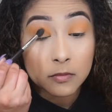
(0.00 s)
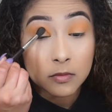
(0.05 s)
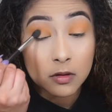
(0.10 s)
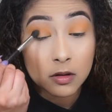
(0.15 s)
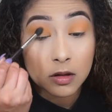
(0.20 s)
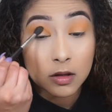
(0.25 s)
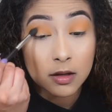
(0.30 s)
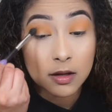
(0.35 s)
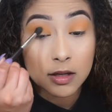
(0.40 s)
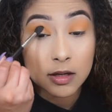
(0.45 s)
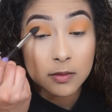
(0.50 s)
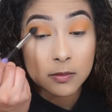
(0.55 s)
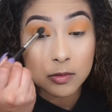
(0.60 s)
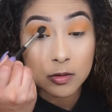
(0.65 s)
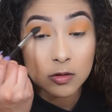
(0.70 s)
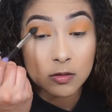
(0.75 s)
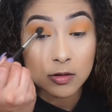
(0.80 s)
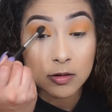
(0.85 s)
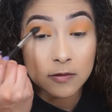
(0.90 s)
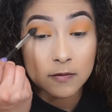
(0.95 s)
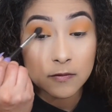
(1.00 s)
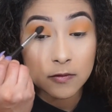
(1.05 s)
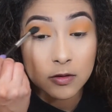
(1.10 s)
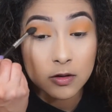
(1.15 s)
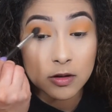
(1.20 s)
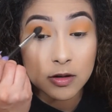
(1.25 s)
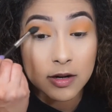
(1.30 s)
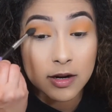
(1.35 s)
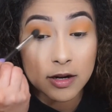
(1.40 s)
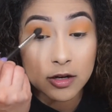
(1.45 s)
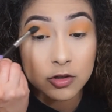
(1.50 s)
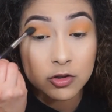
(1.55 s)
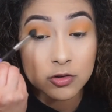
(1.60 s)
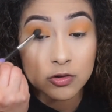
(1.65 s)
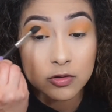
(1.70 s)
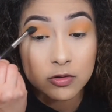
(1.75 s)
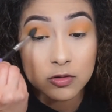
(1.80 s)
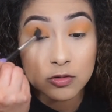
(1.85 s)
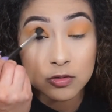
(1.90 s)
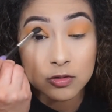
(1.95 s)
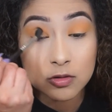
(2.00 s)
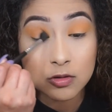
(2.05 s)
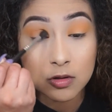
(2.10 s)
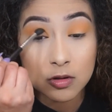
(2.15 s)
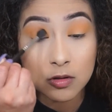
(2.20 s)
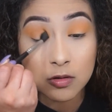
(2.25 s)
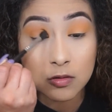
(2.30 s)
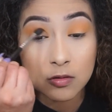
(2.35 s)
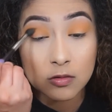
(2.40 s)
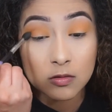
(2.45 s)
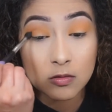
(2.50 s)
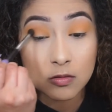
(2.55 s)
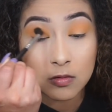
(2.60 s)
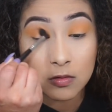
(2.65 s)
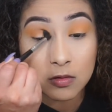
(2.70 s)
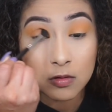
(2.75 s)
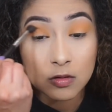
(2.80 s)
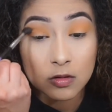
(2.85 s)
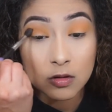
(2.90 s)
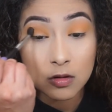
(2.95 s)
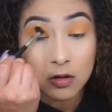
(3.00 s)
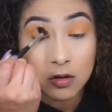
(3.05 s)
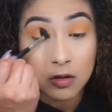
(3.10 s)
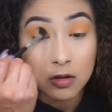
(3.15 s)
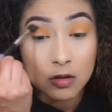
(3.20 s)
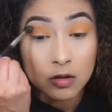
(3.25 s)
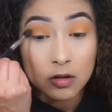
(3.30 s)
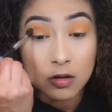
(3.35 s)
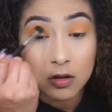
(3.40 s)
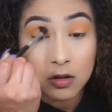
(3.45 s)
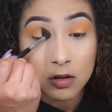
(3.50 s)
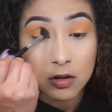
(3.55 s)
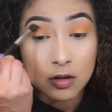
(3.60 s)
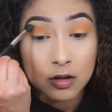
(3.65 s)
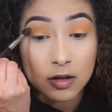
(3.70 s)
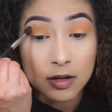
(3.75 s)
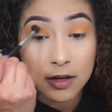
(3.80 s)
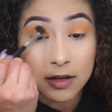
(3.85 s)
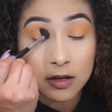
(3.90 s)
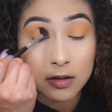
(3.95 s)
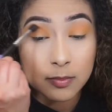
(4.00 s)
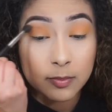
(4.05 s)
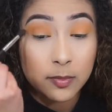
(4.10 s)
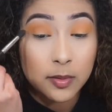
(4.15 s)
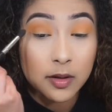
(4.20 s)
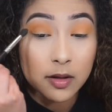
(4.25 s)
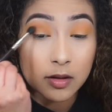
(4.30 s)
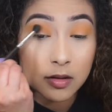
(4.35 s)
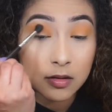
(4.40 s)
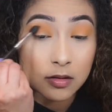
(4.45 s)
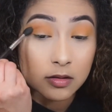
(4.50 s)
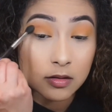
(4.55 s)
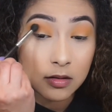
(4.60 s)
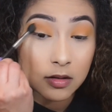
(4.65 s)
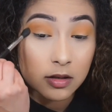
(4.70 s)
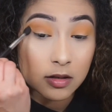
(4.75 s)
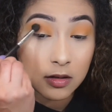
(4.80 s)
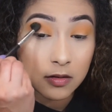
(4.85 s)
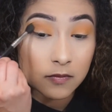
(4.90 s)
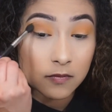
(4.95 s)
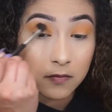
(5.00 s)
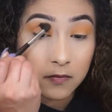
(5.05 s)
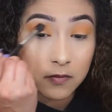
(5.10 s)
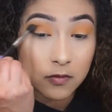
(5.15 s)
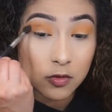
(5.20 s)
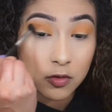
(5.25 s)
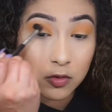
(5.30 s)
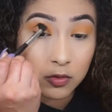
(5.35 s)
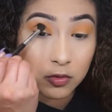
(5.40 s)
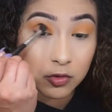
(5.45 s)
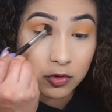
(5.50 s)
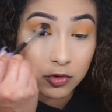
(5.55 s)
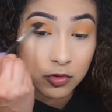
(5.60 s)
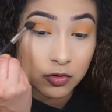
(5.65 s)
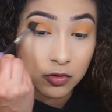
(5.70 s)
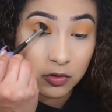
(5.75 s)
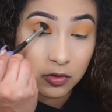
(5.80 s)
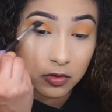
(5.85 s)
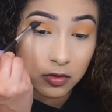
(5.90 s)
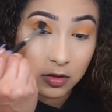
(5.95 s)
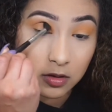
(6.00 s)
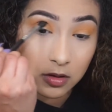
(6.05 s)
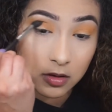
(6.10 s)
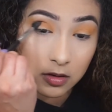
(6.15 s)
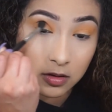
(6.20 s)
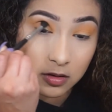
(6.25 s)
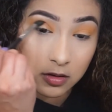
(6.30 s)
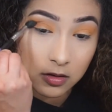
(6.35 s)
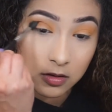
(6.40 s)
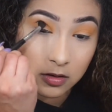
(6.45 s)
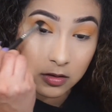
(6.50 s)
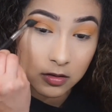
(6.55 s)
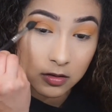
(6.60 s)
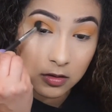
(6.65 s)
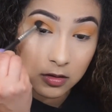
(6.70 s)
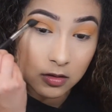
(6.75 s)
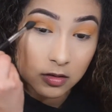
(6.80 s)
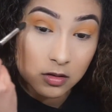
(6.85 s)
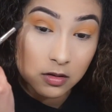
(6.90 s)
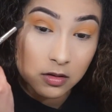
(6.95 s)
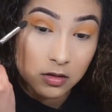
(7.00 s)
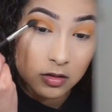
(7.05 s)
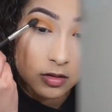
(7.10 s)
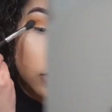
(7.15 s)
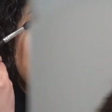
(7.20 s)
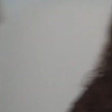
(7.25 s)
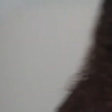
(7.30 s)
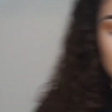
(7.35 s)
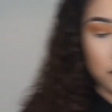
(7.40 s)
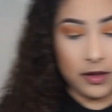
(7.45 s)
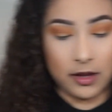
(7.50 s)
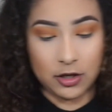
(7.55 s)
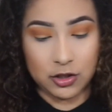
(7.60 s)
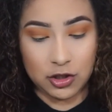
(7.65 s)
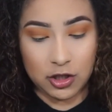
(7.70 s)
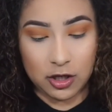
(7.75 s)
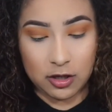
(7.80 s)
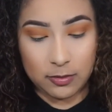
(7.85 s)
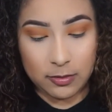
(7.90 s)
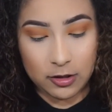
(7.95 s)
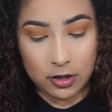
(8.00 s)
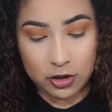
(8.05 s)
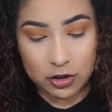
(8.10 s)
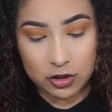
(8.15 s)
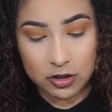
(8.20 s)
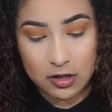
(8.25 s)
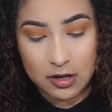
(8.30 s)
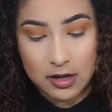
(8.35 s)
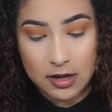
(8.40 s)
Again, we're going for natural, so I had to pick kind of neutral colors. Flat shader brush.